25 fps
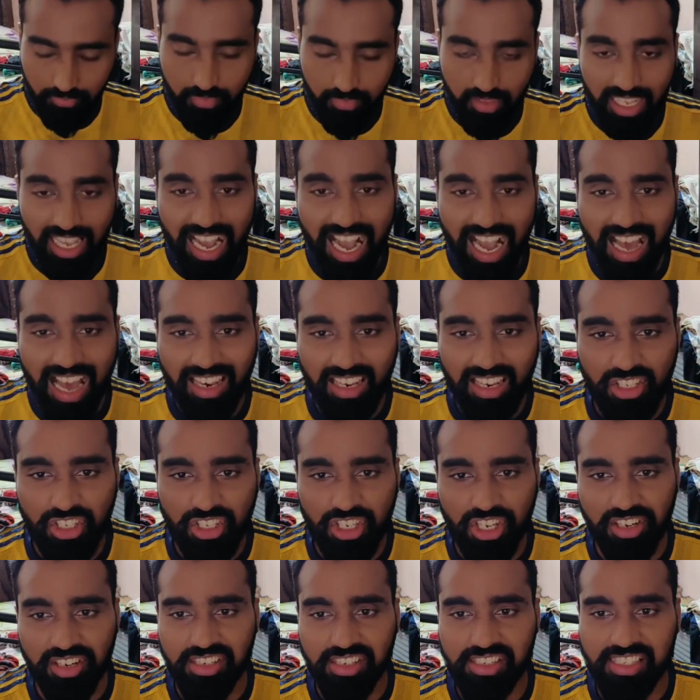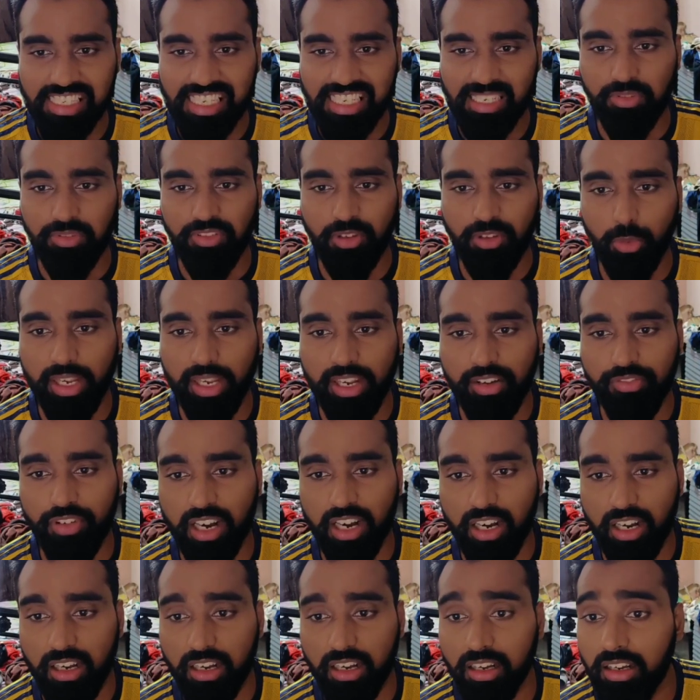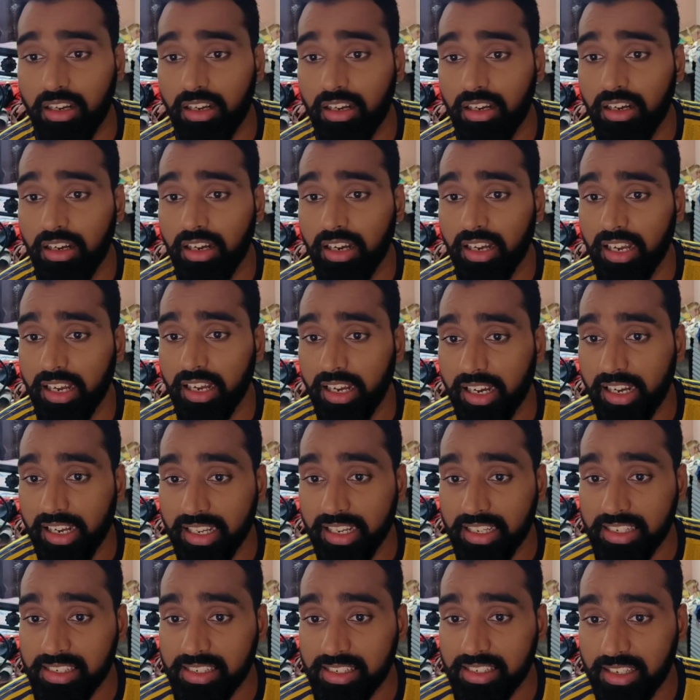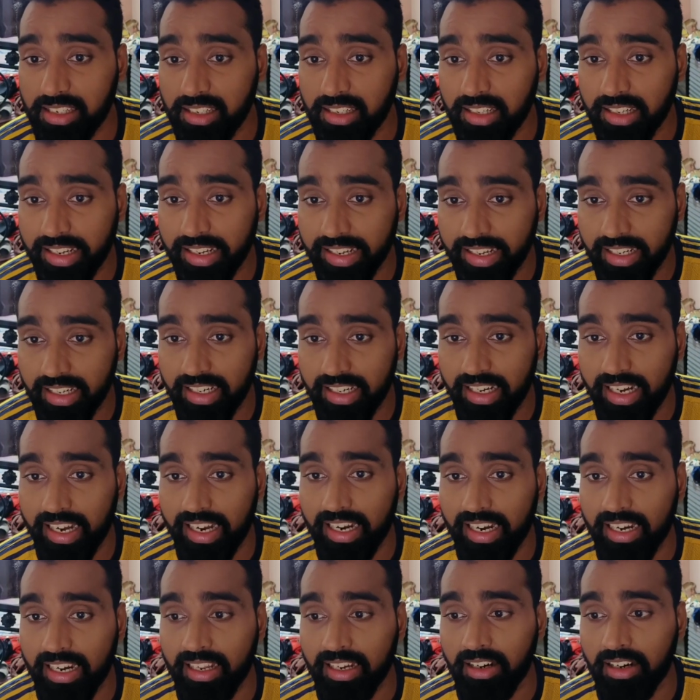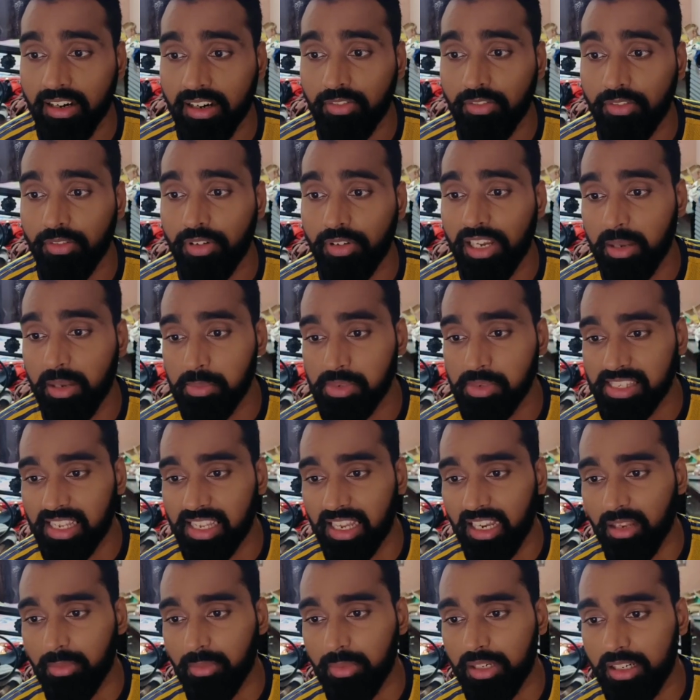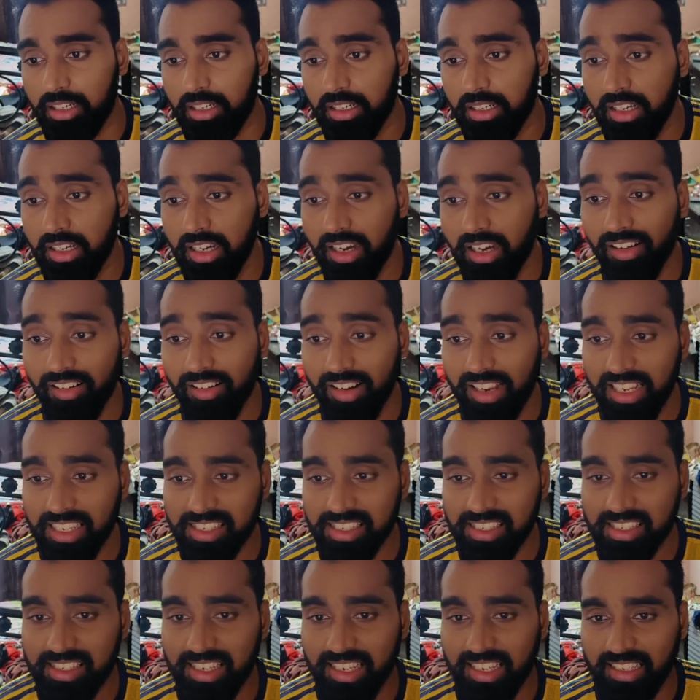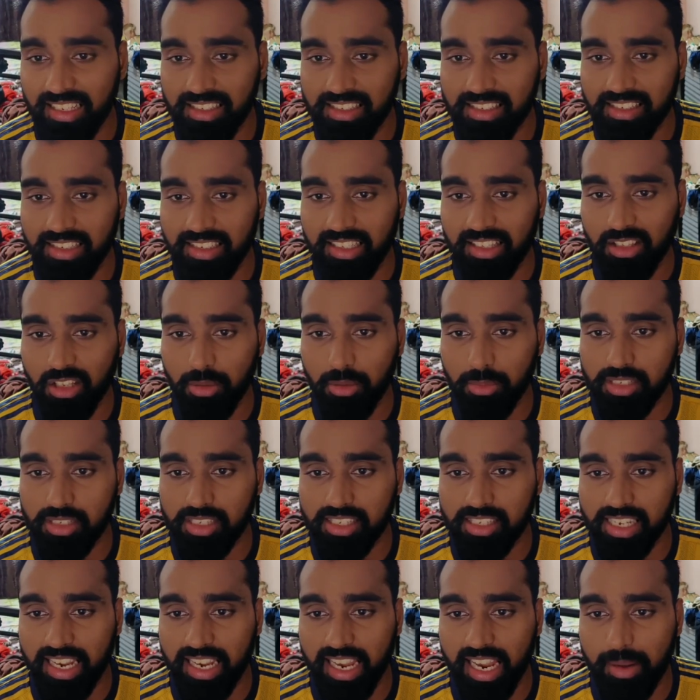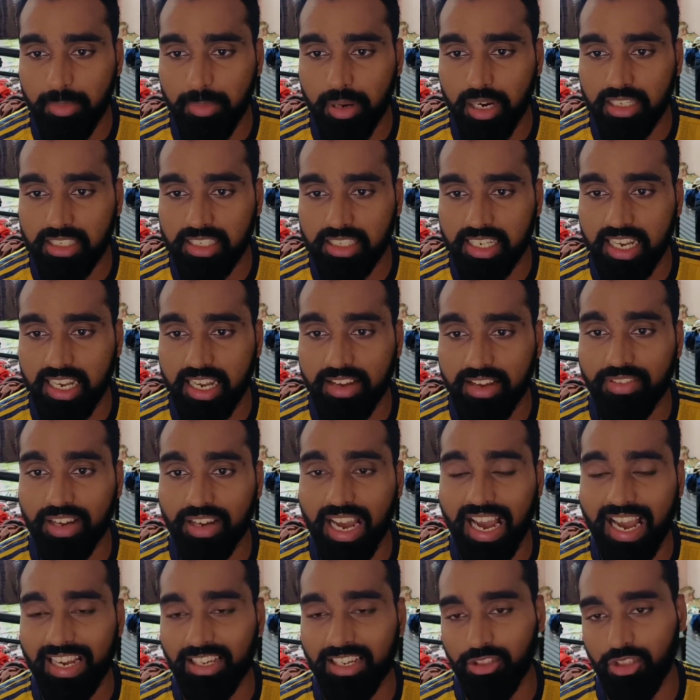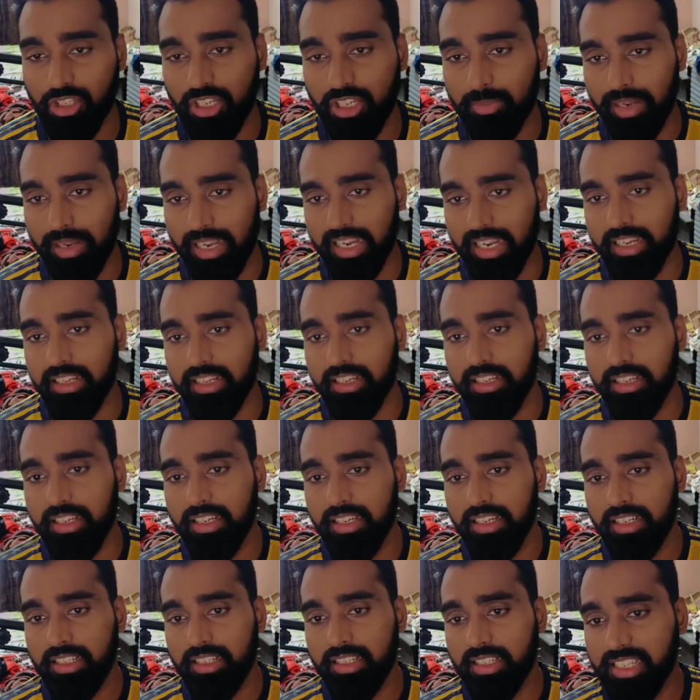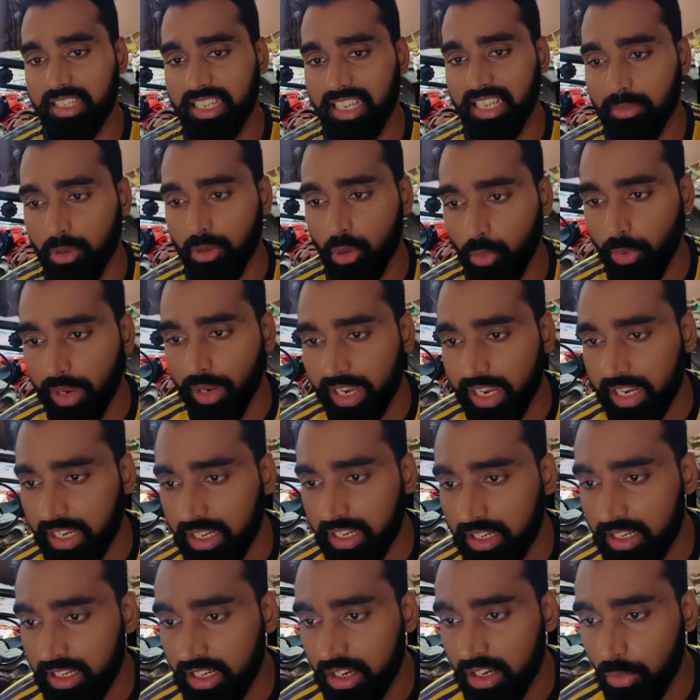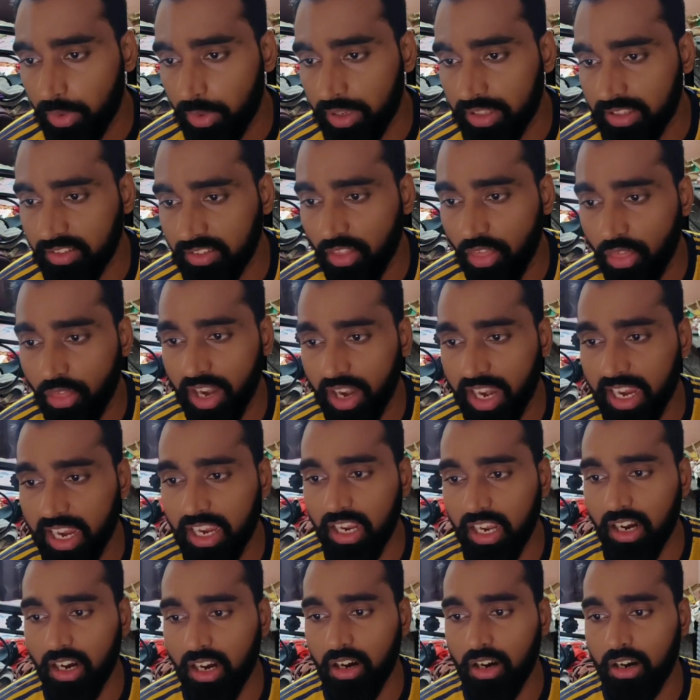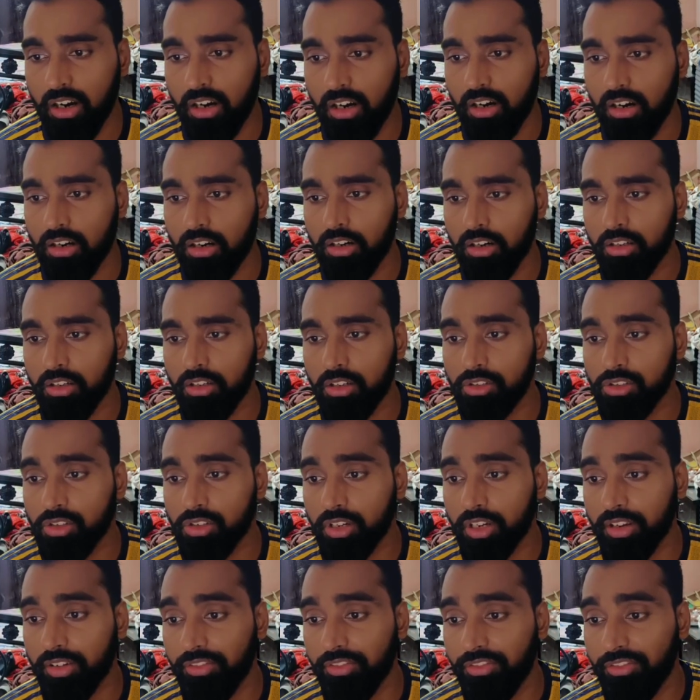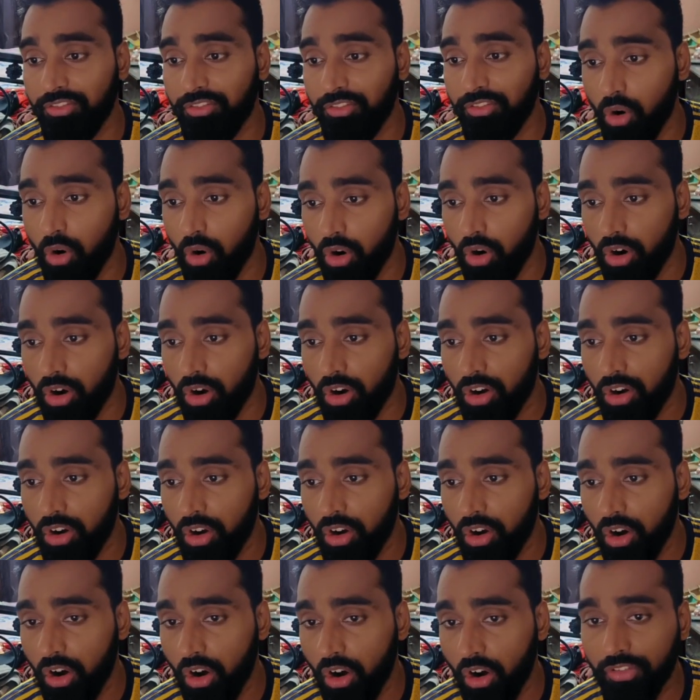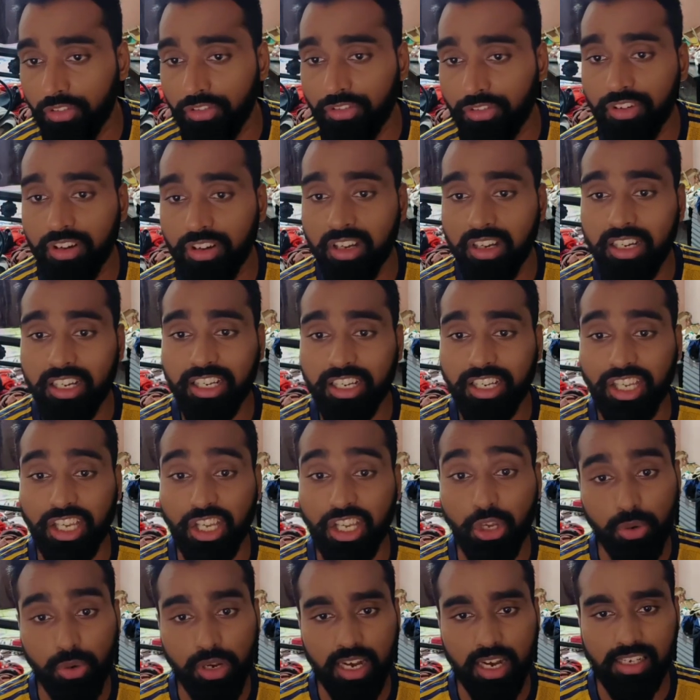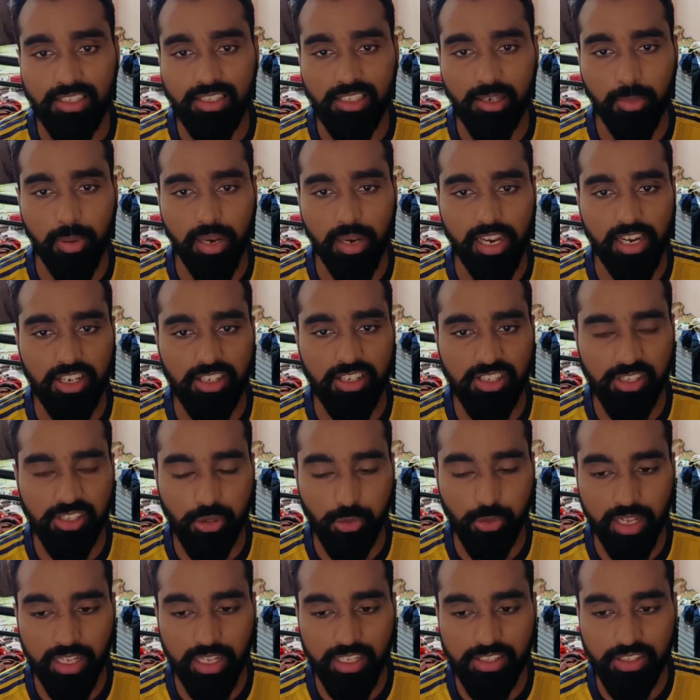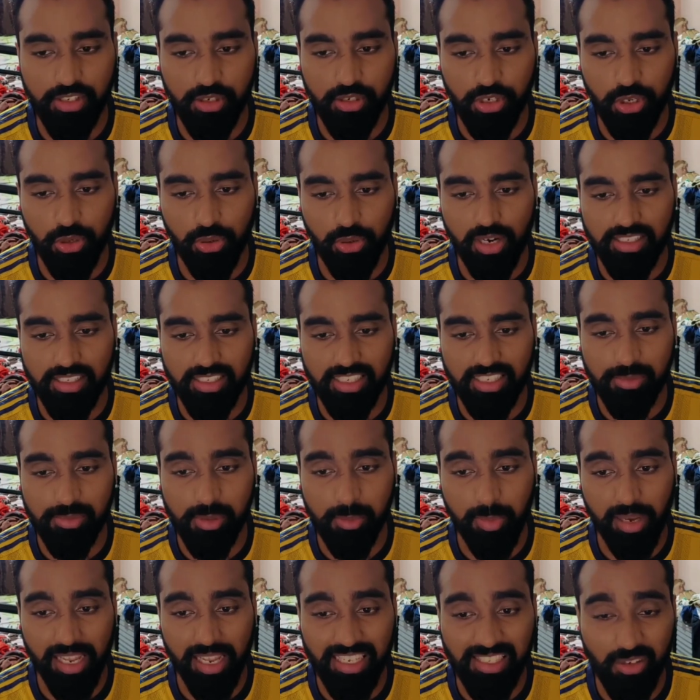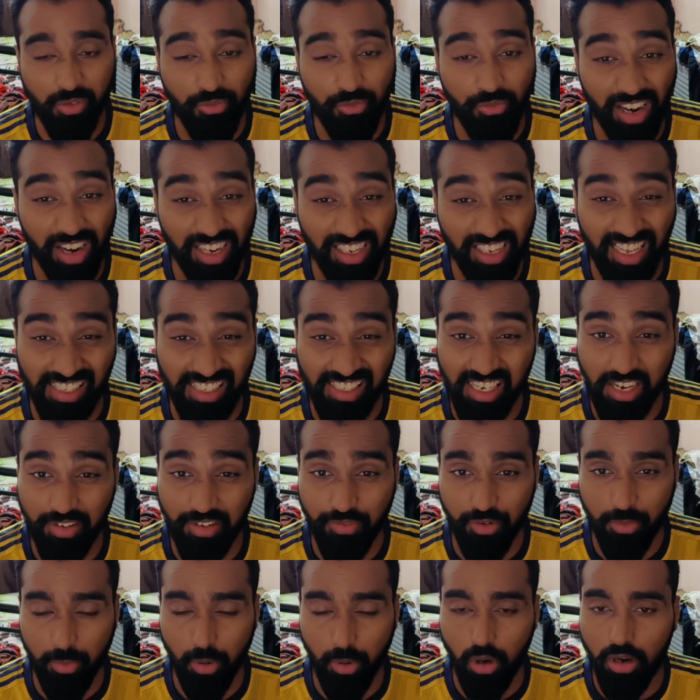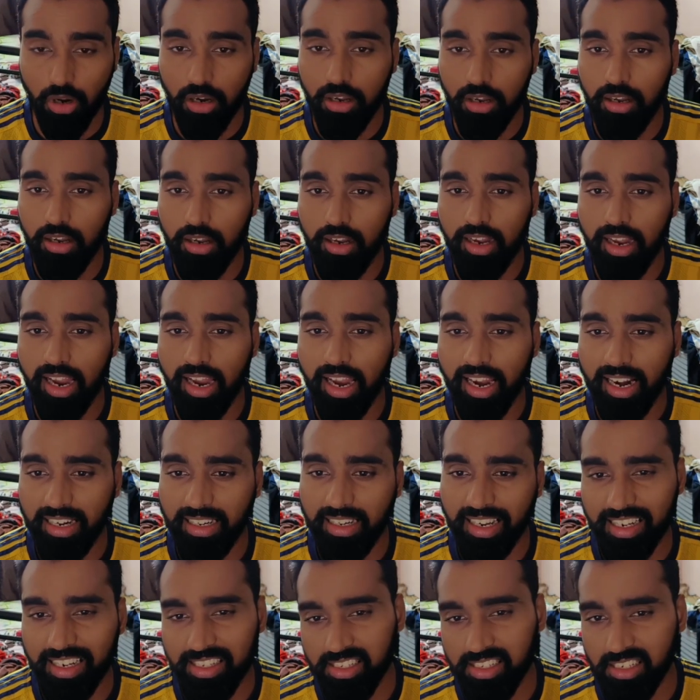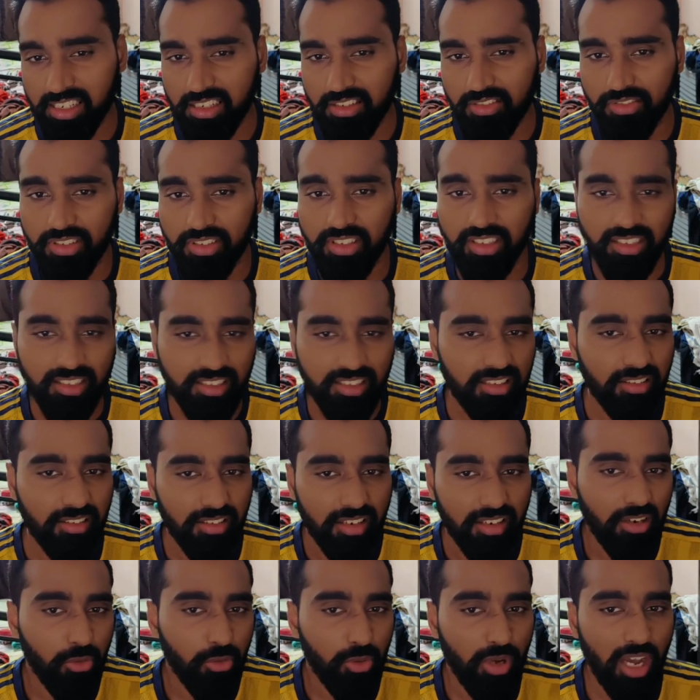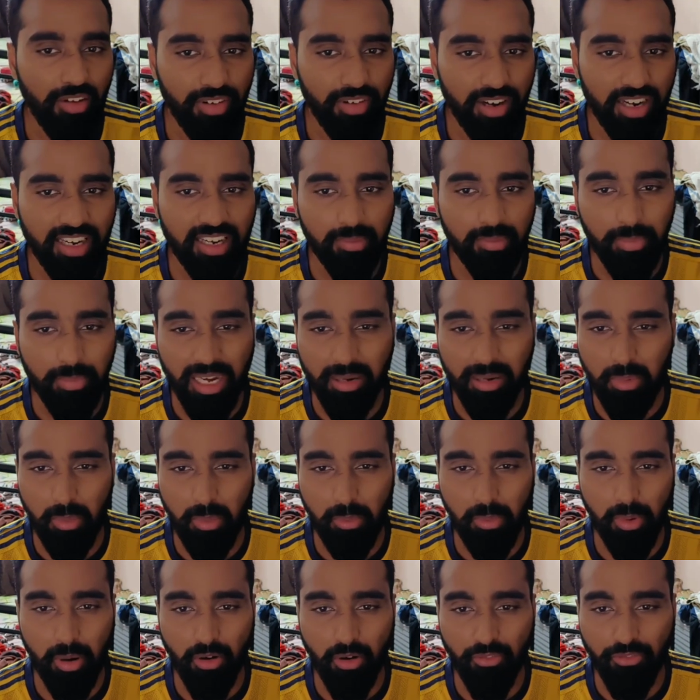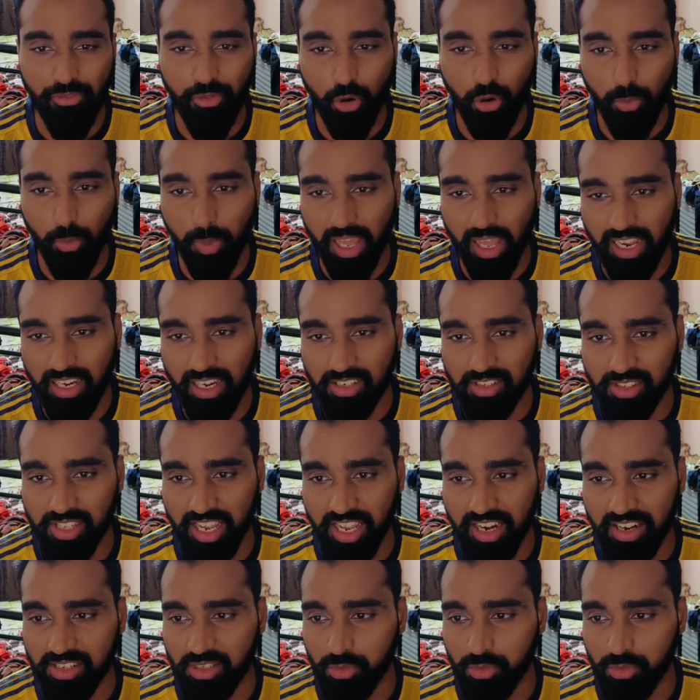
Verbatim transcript: Alan Shearer's Team of the Week. Fuck. Uh, is uh, here, and uh, William Saliba, Reiss Nelson, and Thomas Teye Partey have actually made the team of the week with three, uh, uh, no, sorry, four of Newcastle players as well. So Newcastle has been playing some fantastic football, and they deserve to have a minimum of four players there as